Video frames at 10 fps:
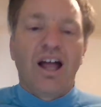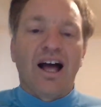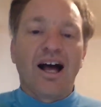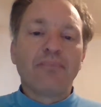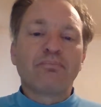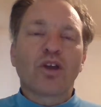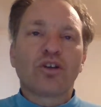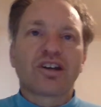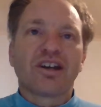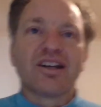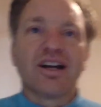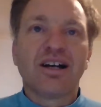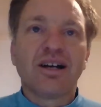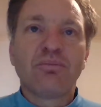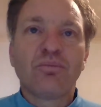Okay,
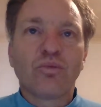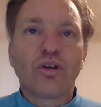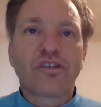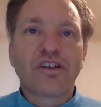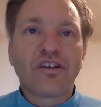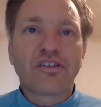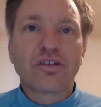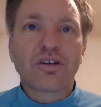what is Yaesu